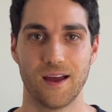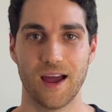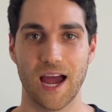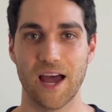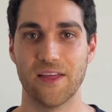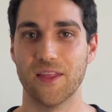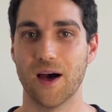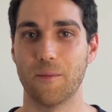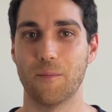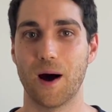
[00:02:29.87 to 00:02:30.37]

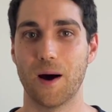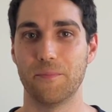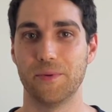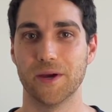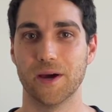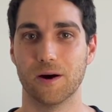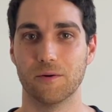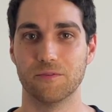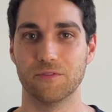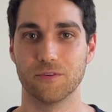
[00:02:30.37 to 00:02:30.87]
And that might be
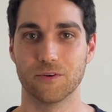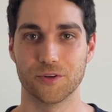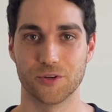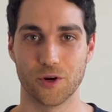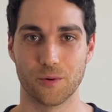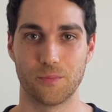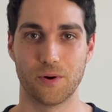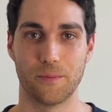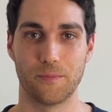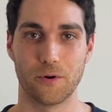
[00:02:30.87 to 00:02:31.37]
helpful in
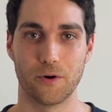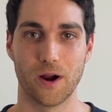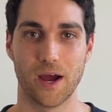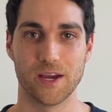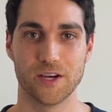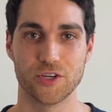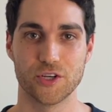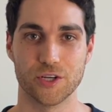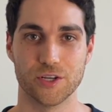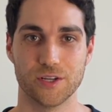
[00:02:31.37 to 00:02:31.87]
your
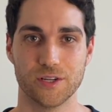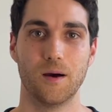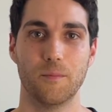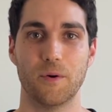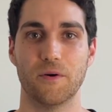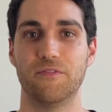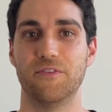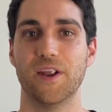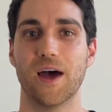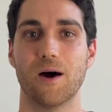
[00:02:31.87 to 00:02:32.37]
preparation,
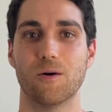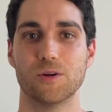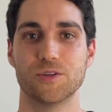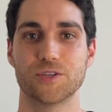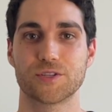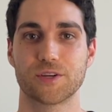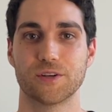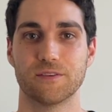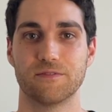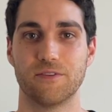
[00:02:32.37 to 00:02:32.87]
but for now we're
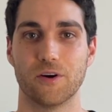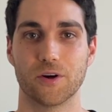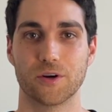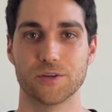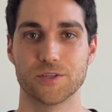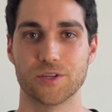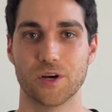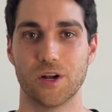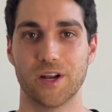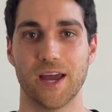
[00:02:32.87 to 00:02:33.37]
just going to
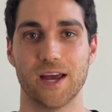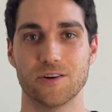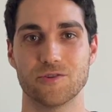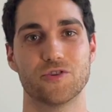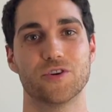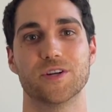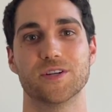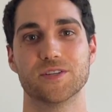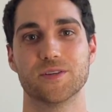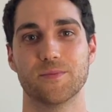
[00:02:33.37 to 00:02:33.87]
focus on
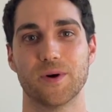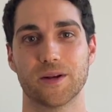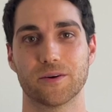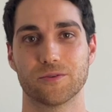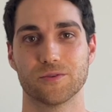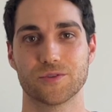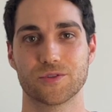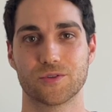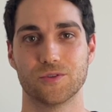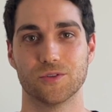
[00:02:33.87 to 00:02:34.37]
entry into
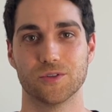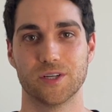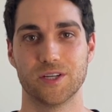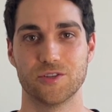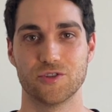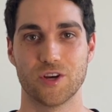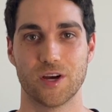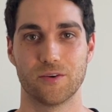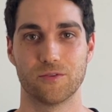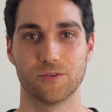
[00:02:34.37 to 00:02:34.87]
medical school in
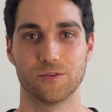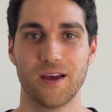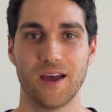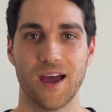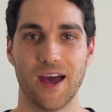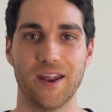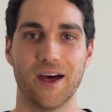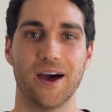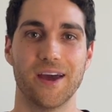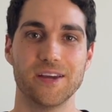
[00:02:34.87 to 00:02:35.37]
general.
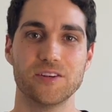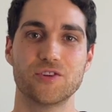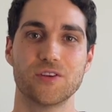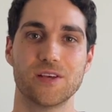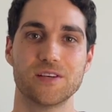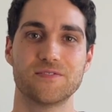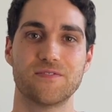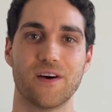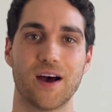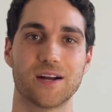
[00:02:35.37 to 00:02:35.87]
And now each of
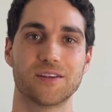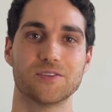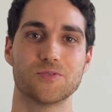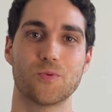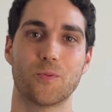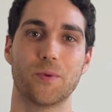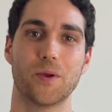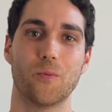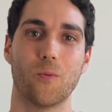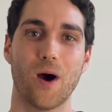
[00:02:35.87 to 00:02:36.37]
these factors
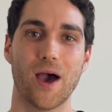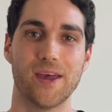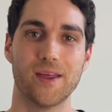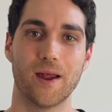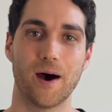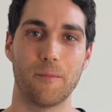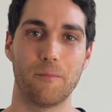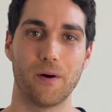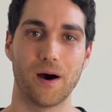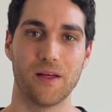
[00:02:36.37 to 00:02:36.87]
will be weighed
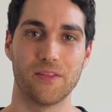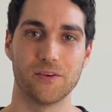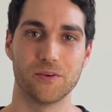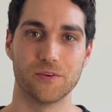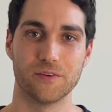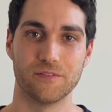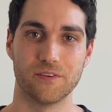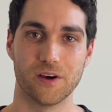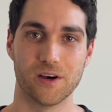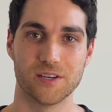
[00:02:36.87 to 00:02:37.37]
up by the
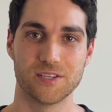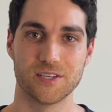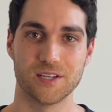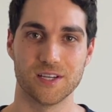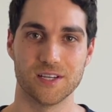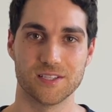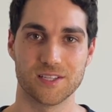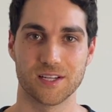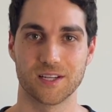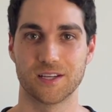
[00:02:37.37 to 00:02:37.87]

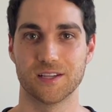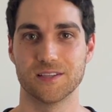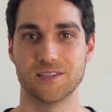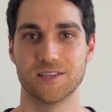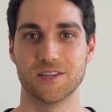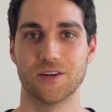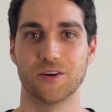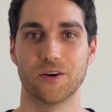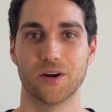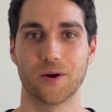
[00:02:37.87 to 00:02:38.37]
universities in
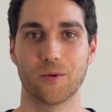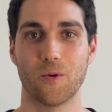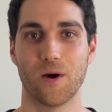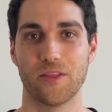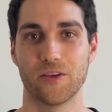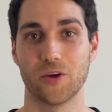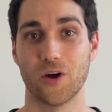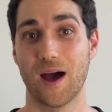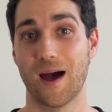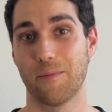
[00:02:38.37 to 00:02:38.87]
considering whether
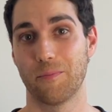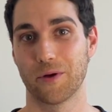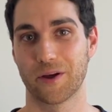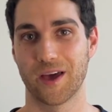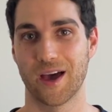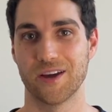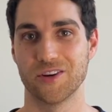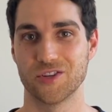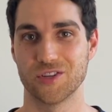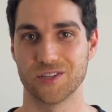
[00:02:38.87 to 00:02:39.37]
your
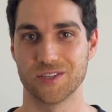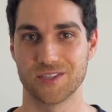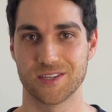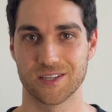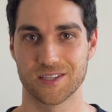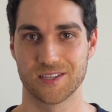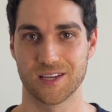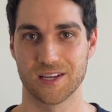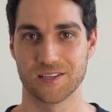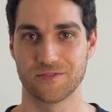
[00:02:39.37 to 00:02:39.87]
application is
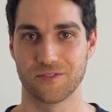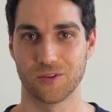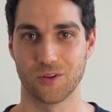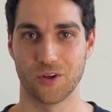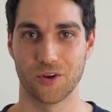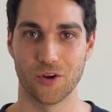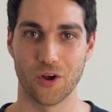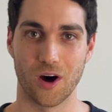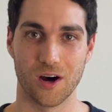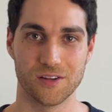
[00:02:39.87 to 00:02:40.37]
successful
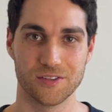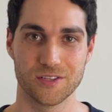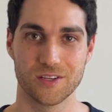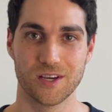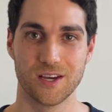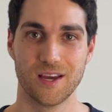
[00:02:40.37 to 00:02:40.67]
or not.